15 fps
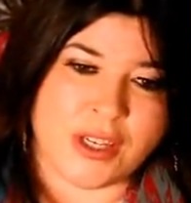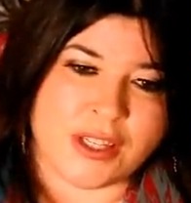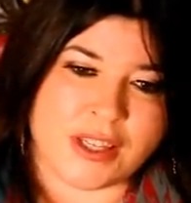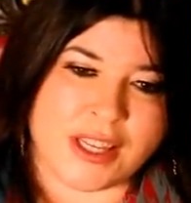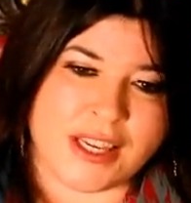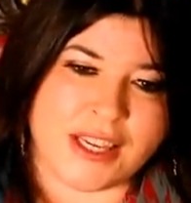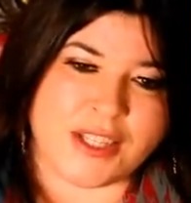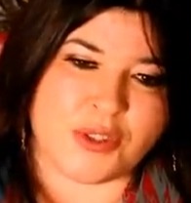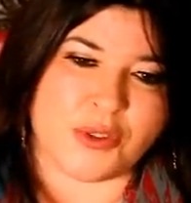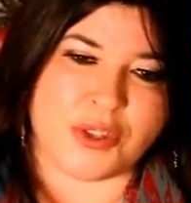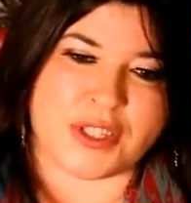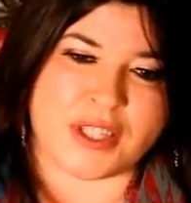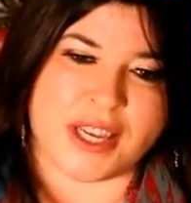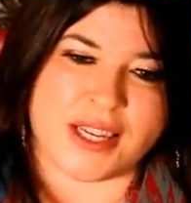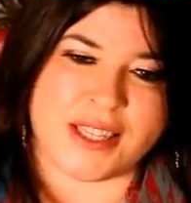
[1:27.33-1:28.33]
There is on
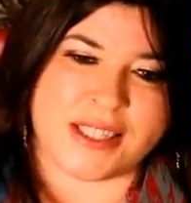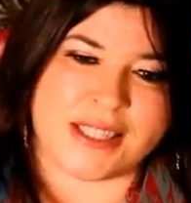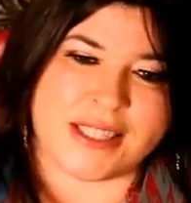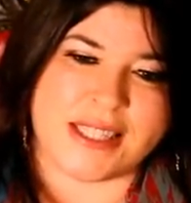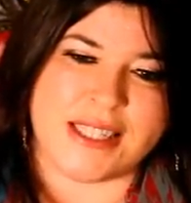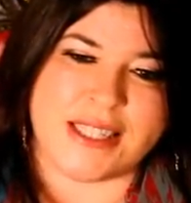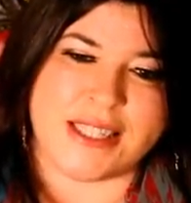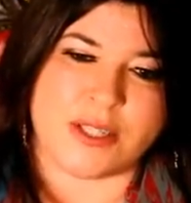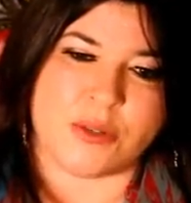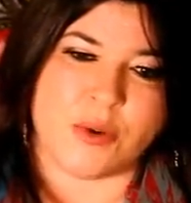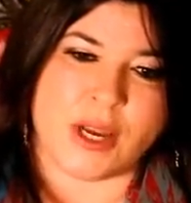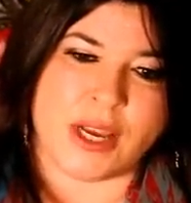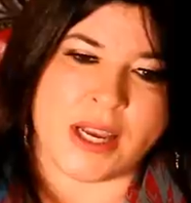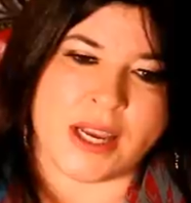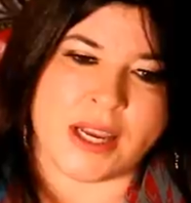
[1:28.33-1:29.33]
the second a
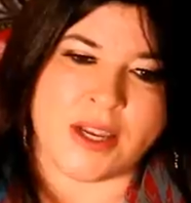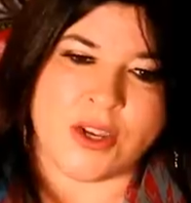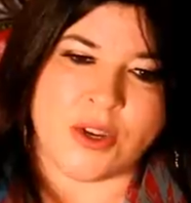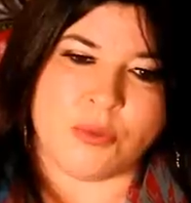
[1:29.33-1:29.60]
T-square,